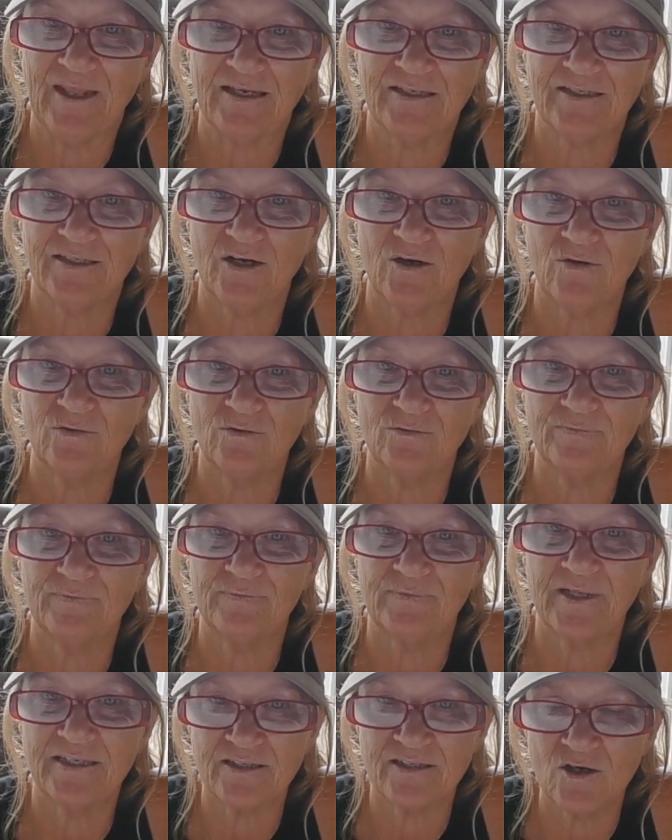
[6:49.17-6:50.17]
So
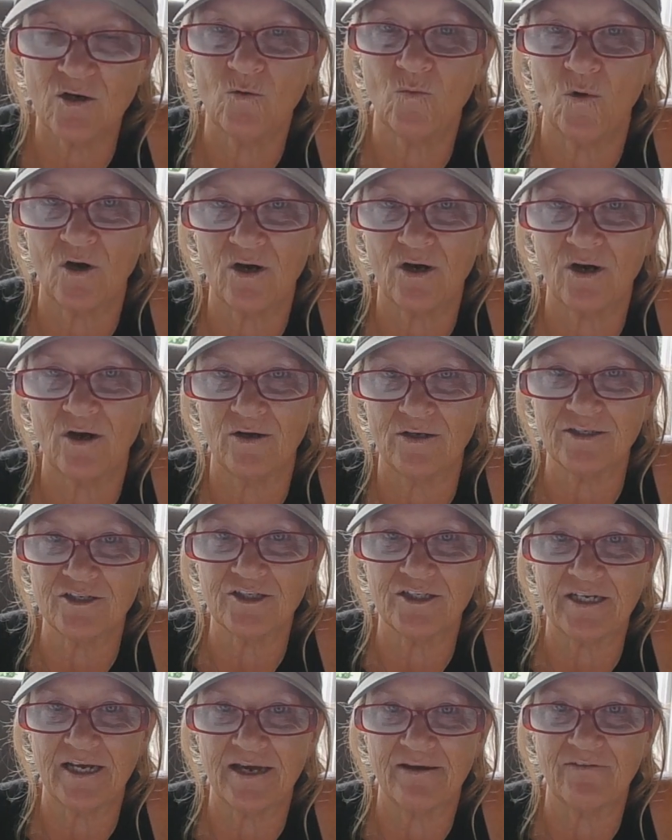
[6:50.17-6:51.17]
let's all work on
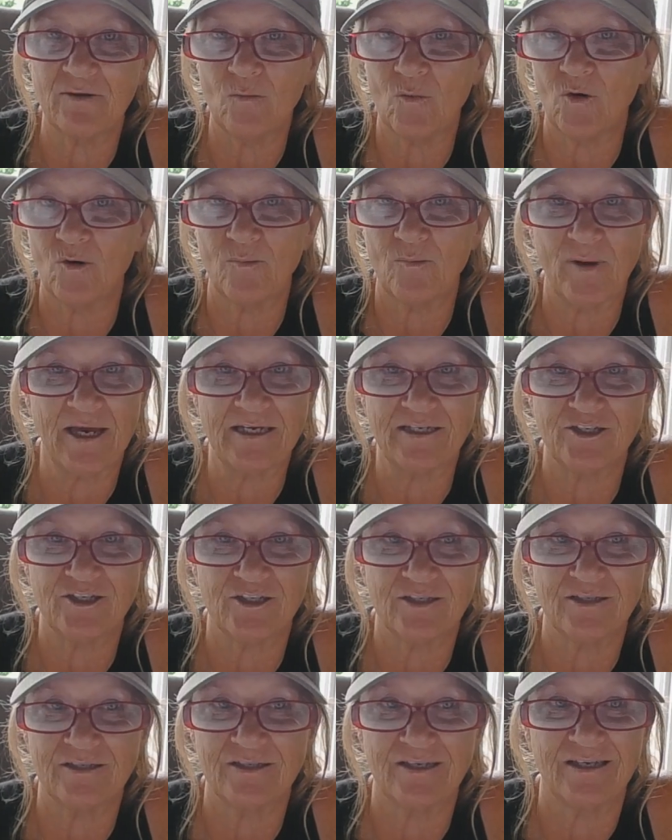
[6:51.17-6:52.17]
just having more
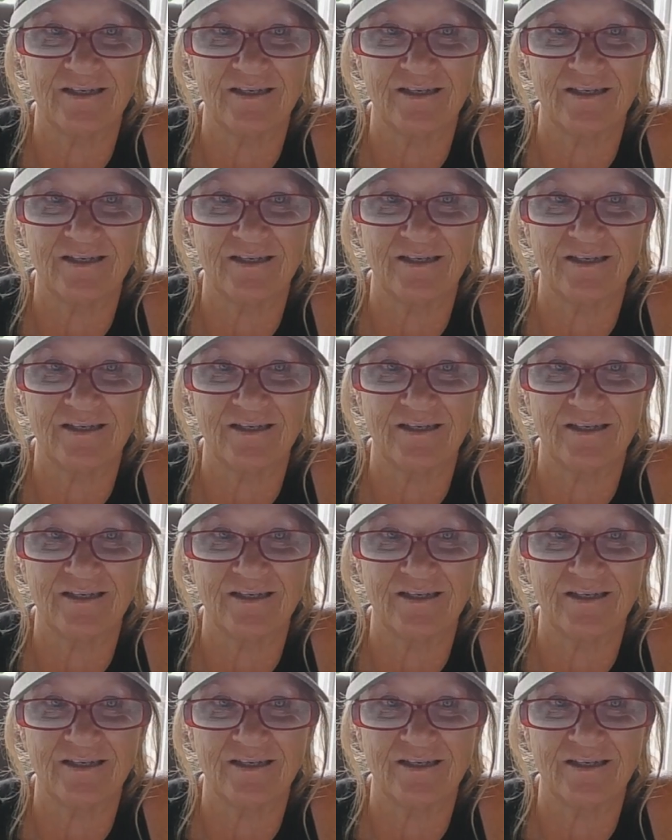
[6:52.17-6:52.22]
patience,